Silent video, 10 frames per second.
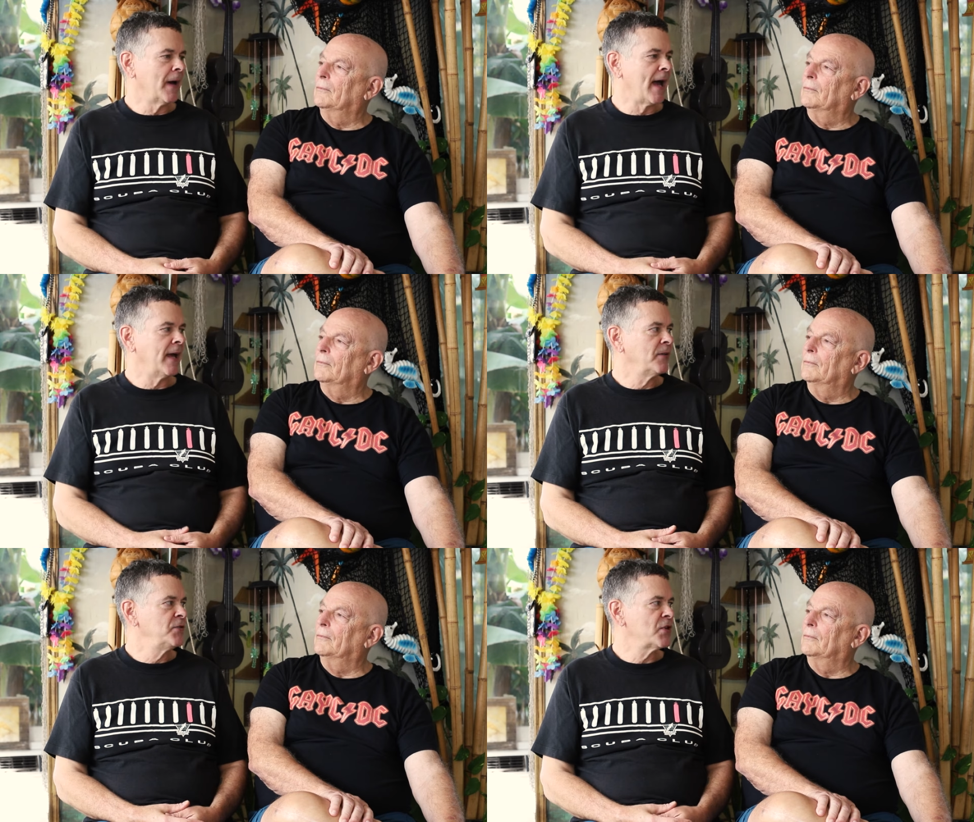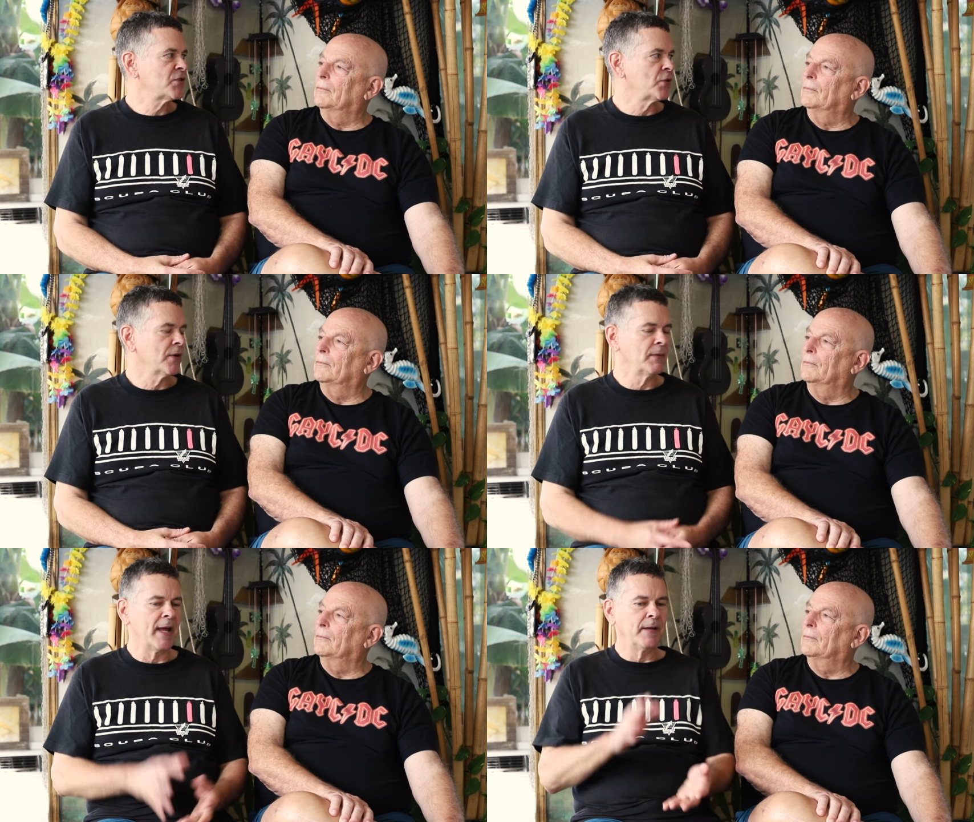Speaker 1: I had just sort
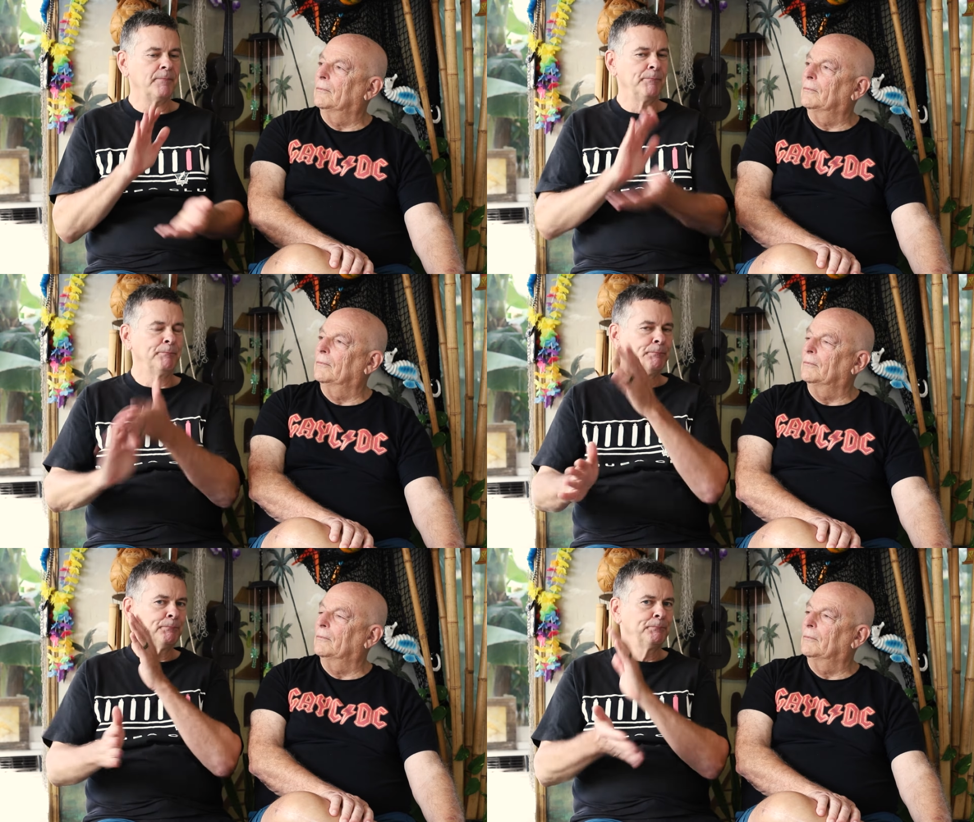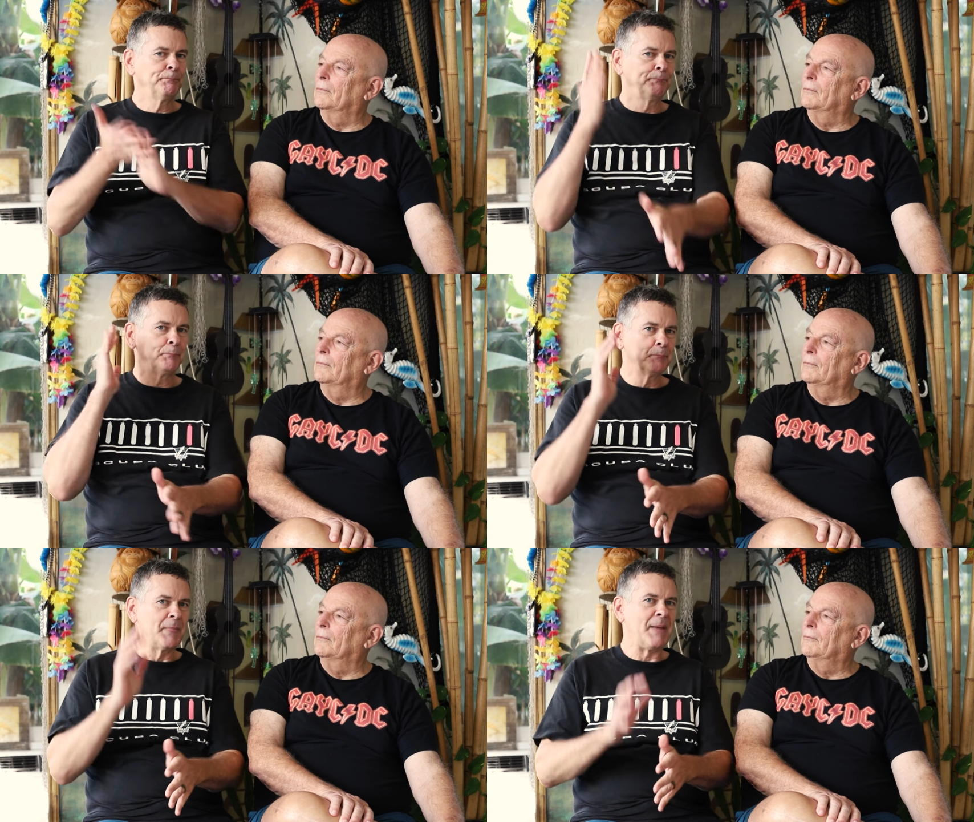of like,
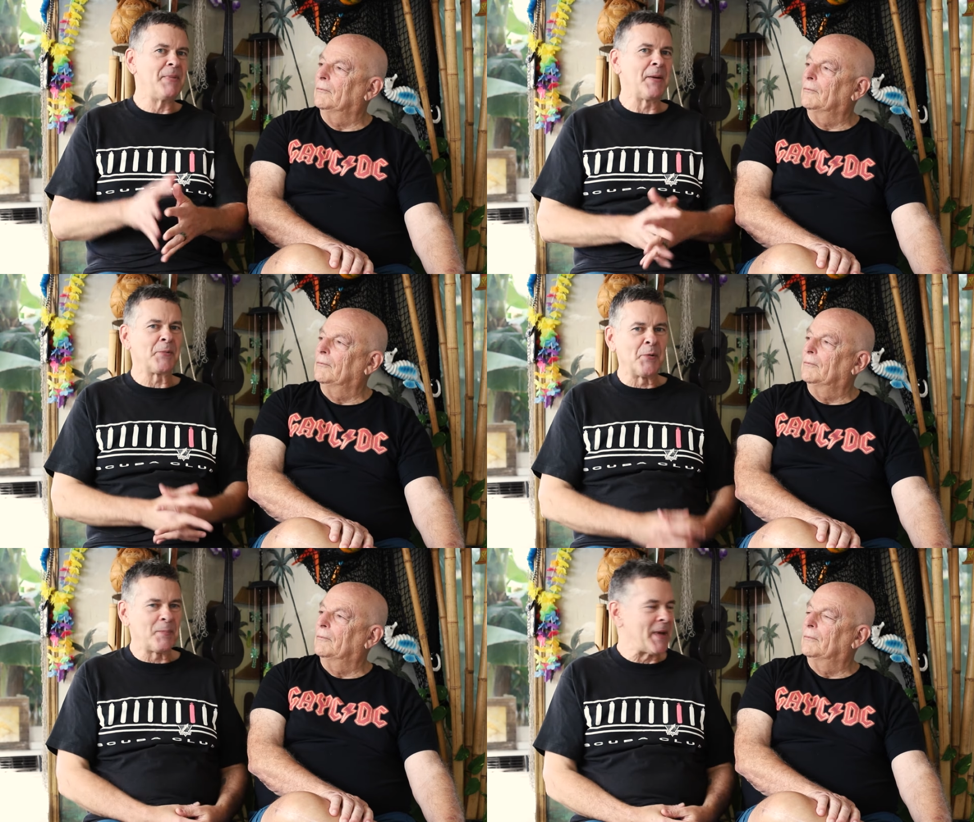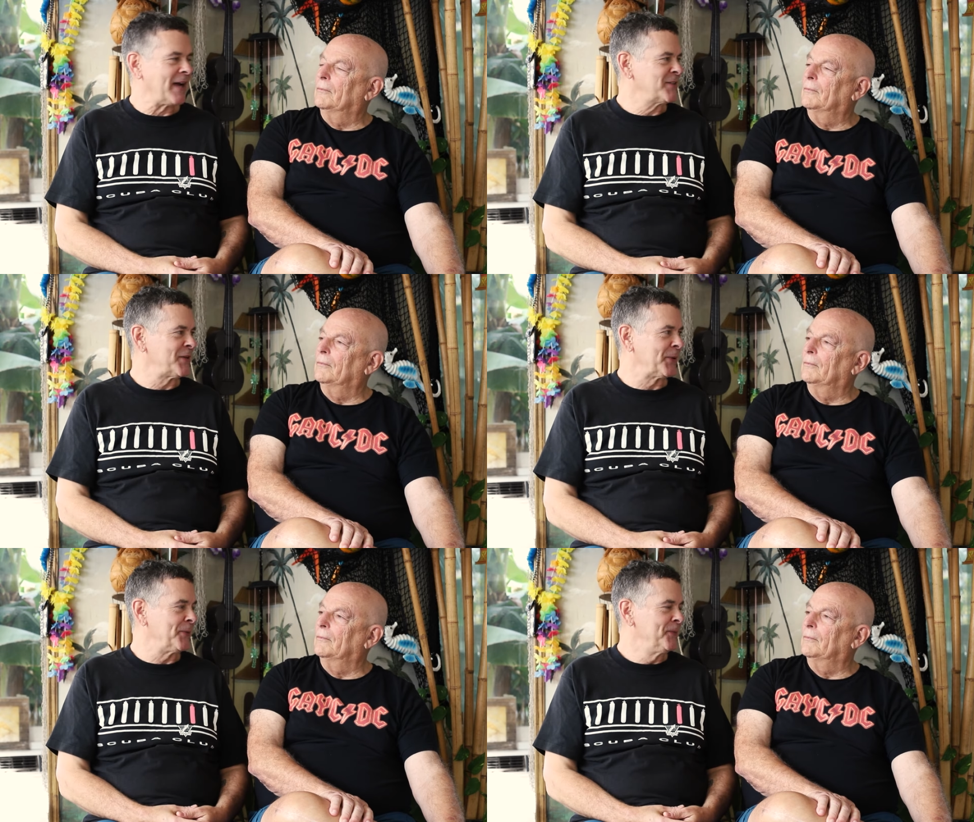maybe I'm going back
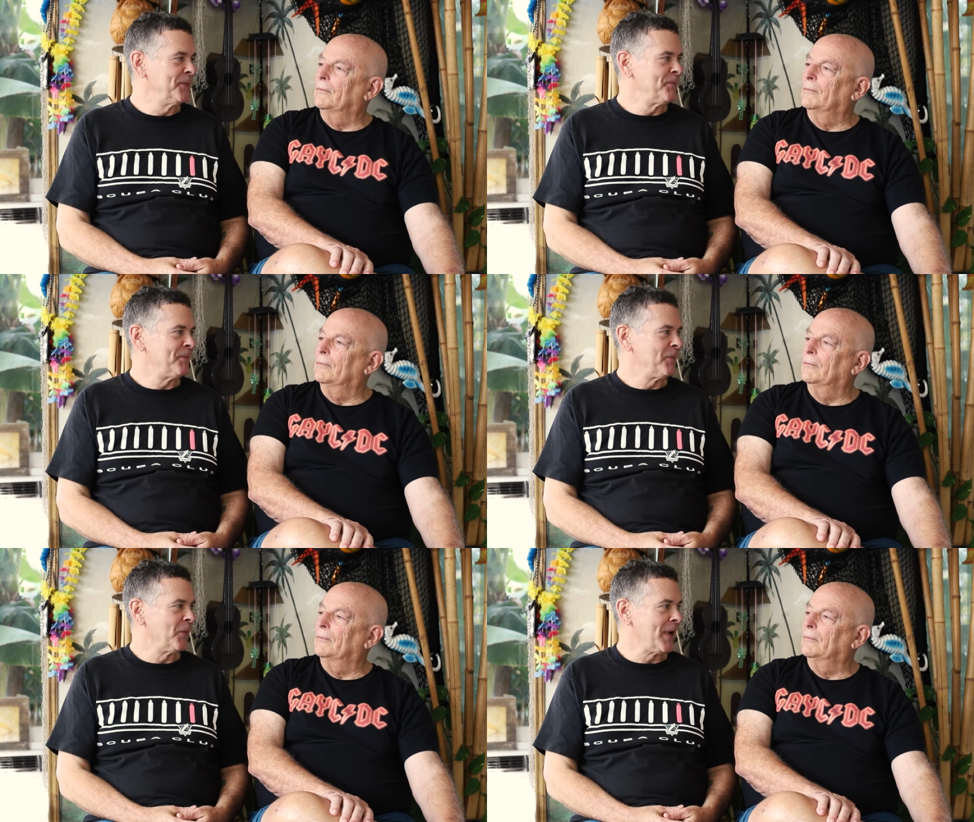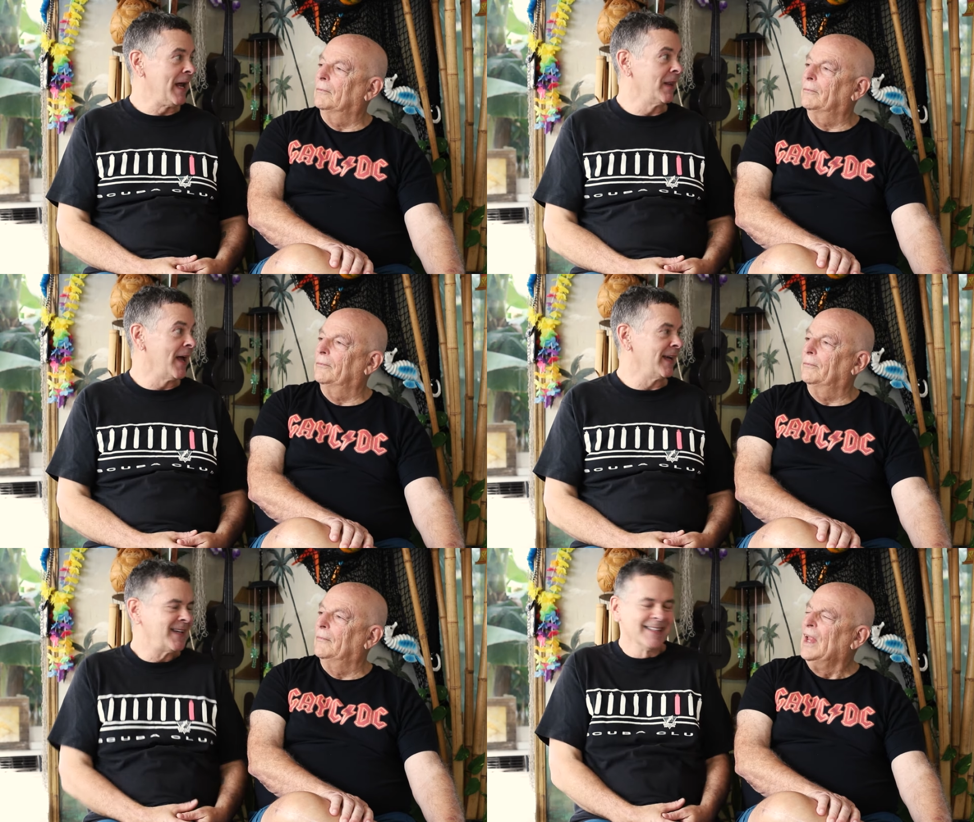to what I
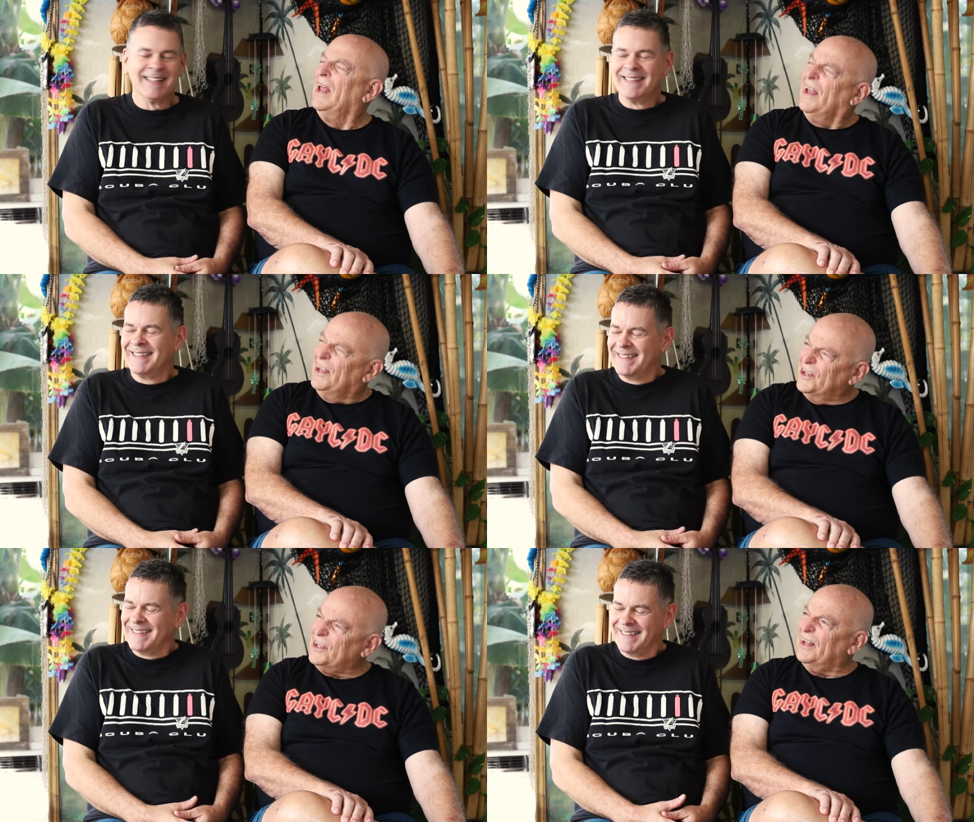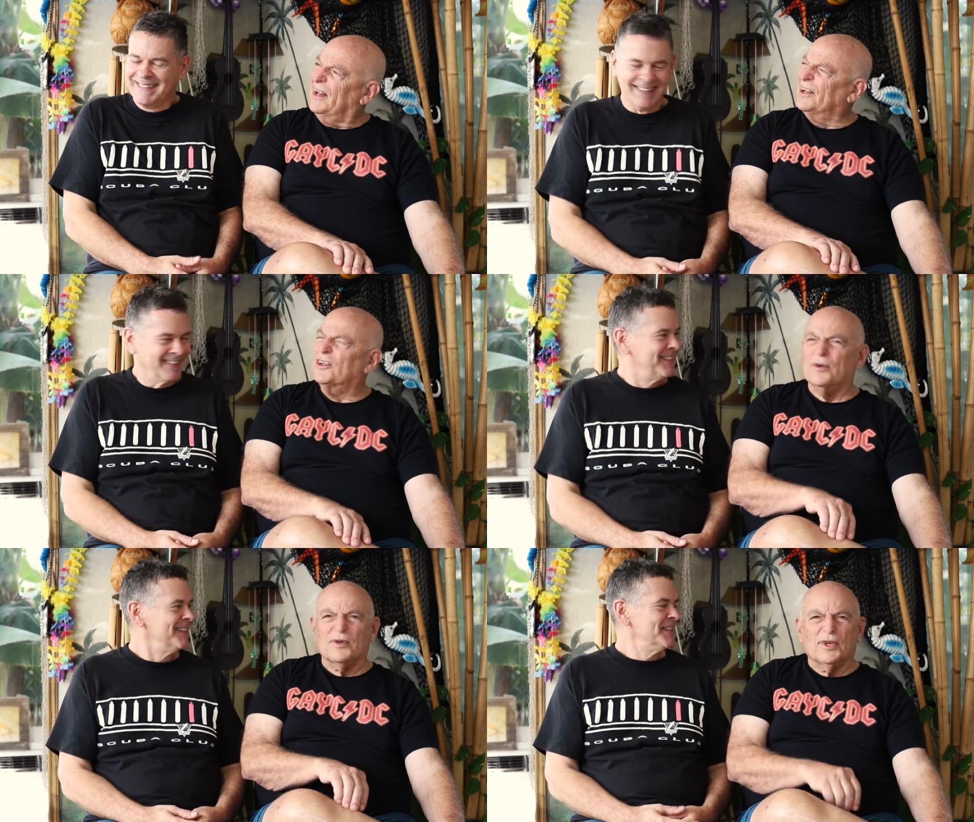like.
Speaker 2: Isn't that
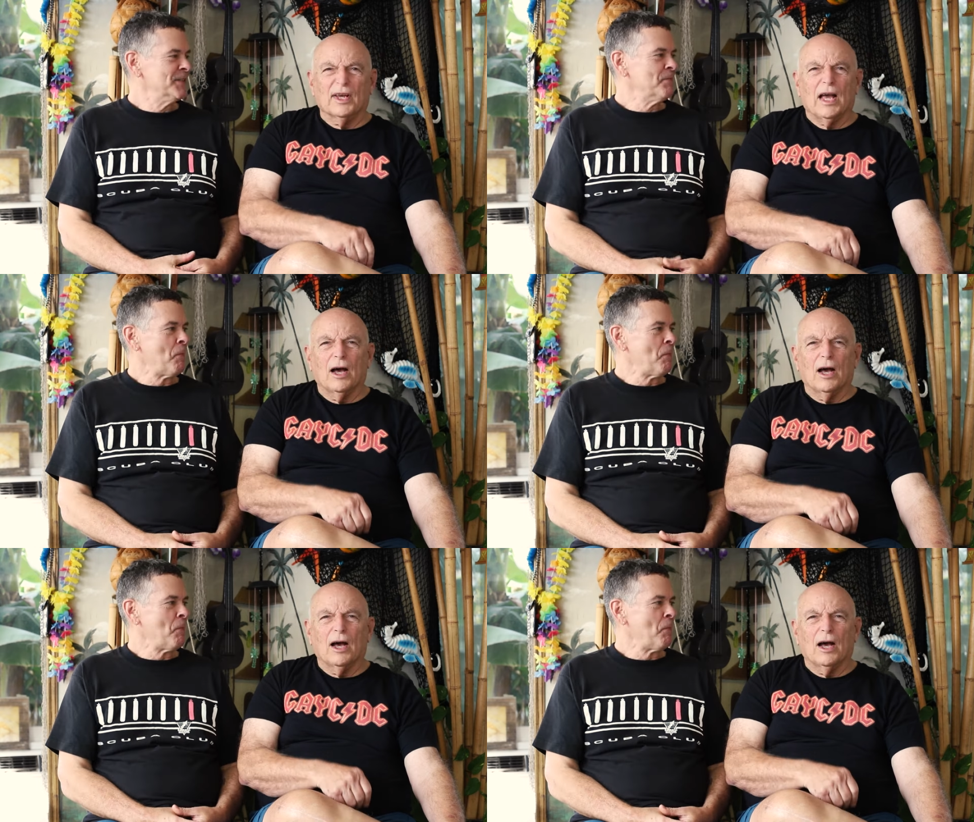interesting